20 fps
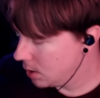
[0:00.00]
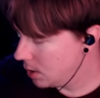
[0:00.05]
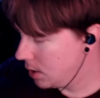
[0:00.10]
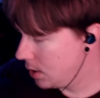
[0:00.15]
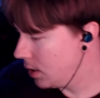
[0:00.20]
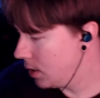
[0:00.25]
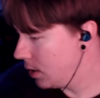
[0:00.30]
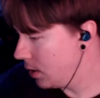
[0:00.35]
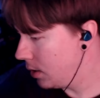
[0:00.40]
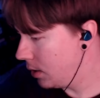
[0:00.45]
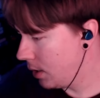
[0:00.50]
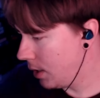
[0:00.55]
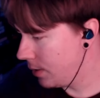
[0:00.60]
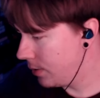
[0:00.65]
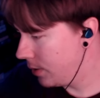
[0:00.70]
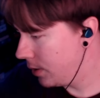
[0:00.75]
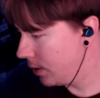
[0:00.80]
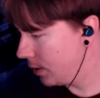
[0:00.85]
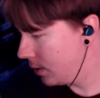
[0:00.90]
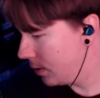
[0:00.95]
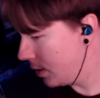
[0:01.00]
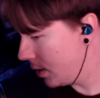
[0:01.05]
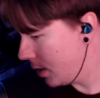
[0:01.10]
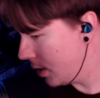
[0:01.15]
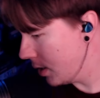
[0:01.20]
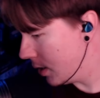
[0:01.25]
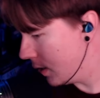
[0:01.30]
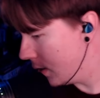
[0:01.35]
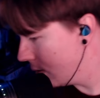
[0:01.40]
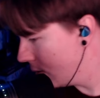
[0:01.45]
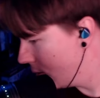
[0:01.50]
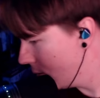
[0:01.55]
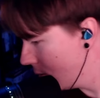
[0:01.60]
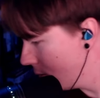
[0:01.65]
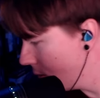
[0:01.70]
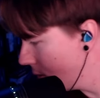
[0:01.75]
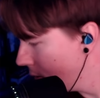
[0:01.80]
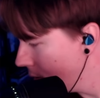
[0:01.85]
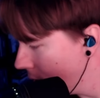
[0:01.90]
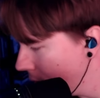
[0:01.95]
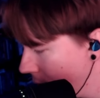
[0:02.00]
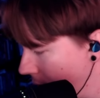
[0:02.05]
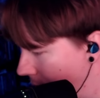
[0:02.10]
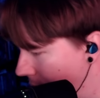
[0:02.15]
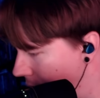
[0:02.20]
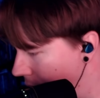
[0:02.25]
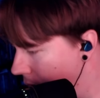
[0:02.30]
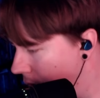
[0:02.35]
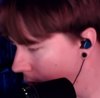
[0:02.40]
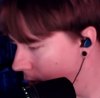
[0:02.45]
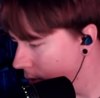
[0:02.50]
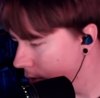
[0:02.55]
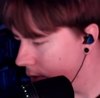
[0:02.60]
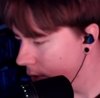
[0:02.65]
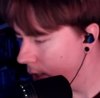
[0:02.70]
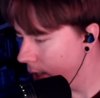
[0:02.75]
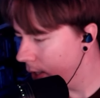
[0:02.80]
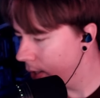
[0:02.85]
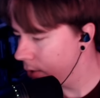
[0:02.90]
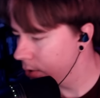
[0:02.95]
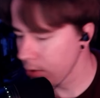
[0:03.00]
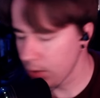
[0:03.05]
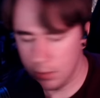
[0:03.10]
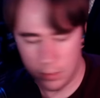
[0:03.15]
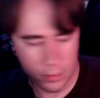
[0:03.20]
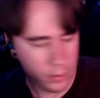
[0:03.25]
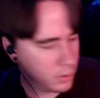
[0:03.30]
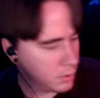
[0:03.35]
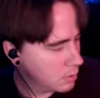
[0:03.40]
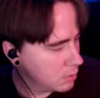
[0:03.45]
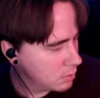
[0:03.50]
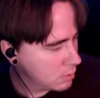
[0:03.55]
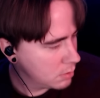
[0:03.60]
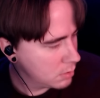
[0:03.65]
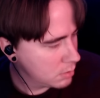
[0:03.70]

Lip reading: and I think that the card is actually,